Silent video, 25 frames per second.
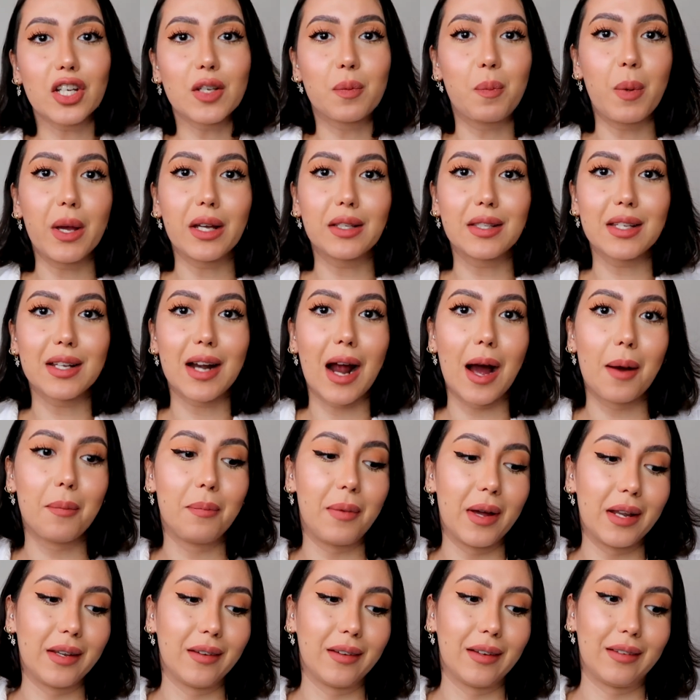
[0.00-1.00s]
picked it up
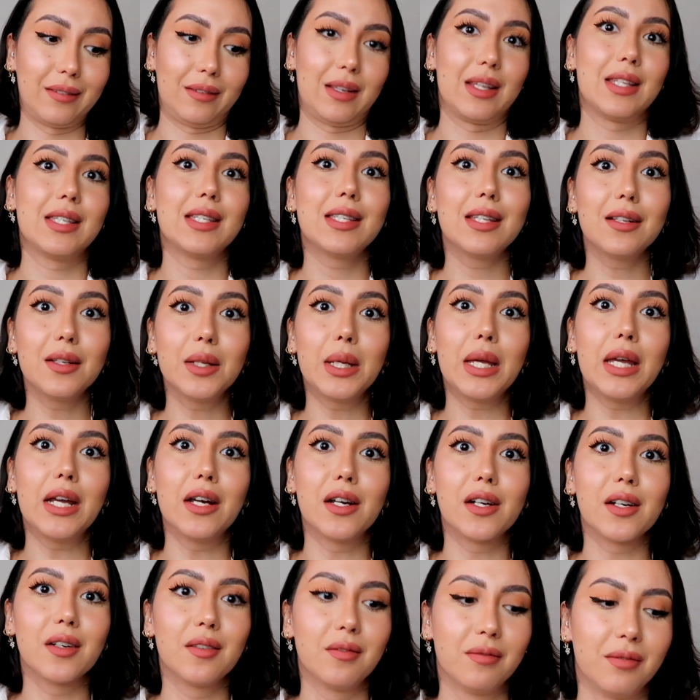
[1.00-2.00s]
and it's still
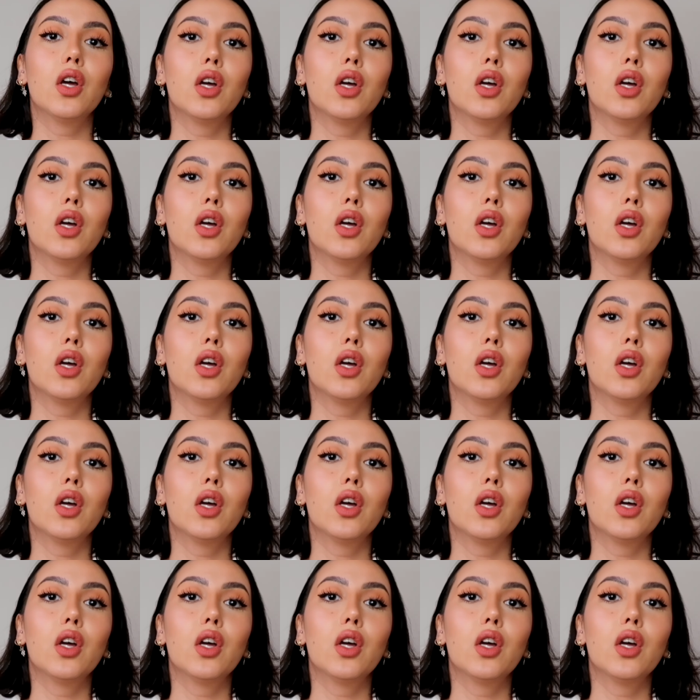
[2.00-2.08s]
here.